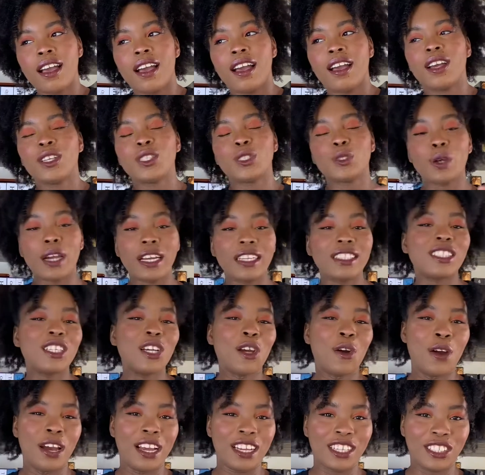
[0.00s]
20
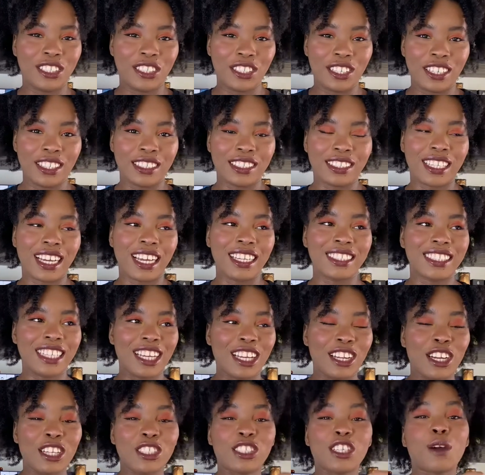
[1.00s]
questions, that's a
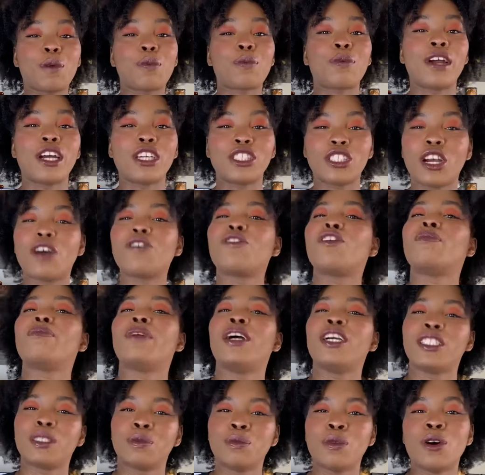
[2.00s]
lot of pressure for my
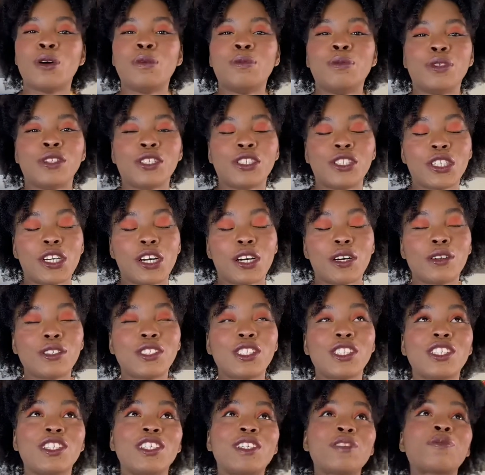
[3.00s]
small bookshelf.
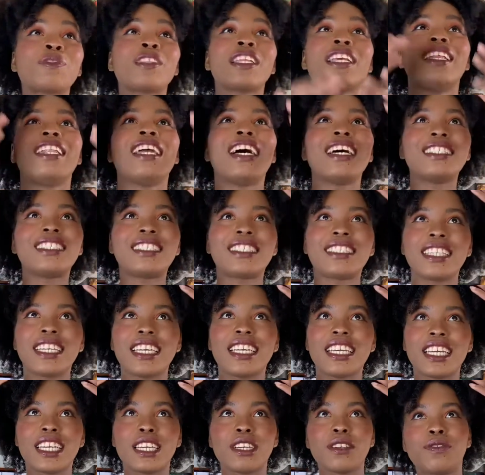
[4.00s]
So let's
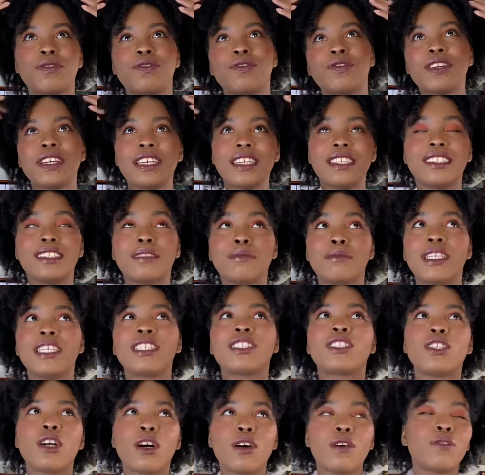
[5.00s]
see if in the
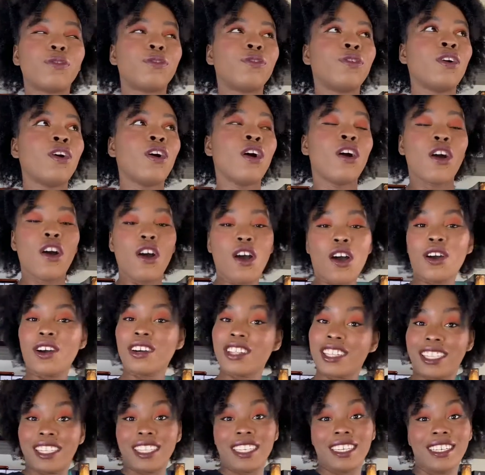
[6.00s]
midst of all
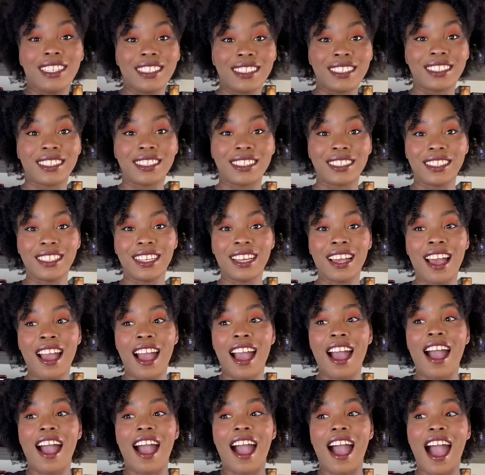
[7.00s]
these,
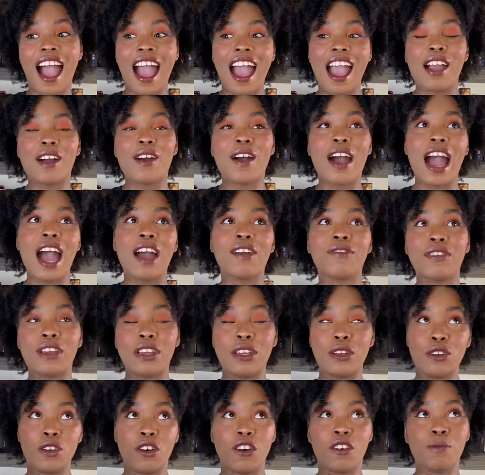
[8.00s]
I have
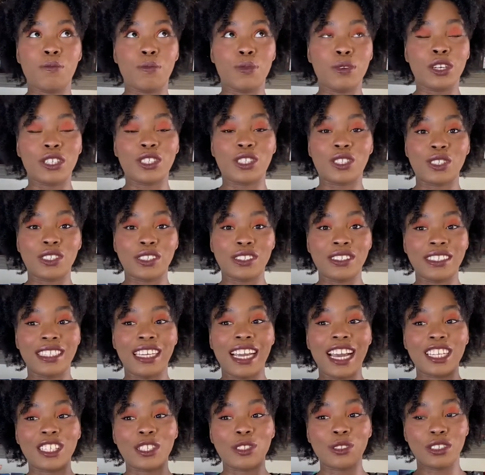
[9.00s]
enough books to
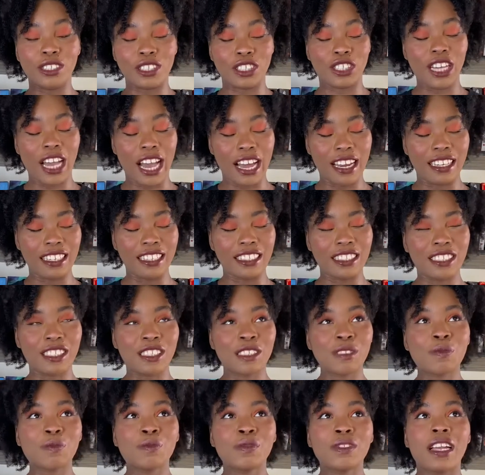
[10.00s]
get through the challenge.
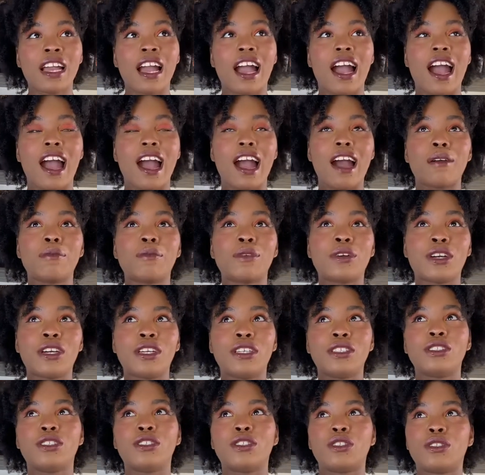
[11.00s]
I'm
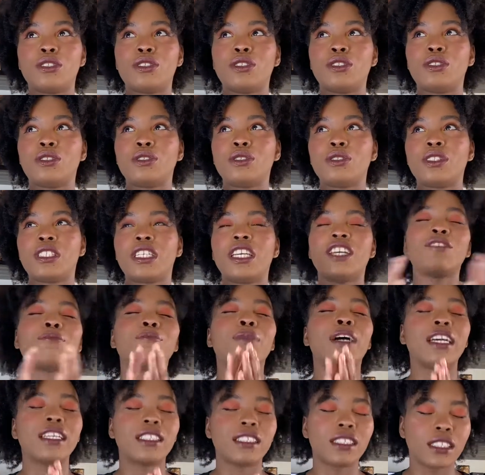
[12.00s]
going to give
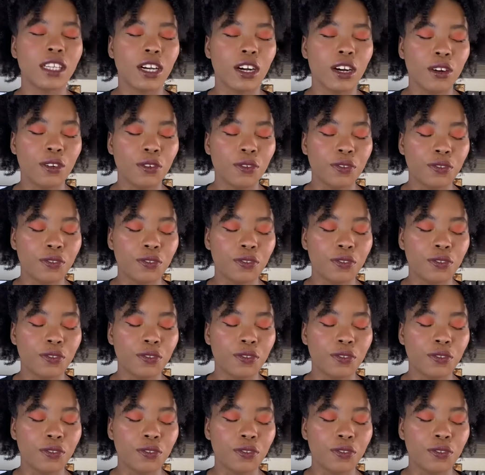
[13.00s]
myself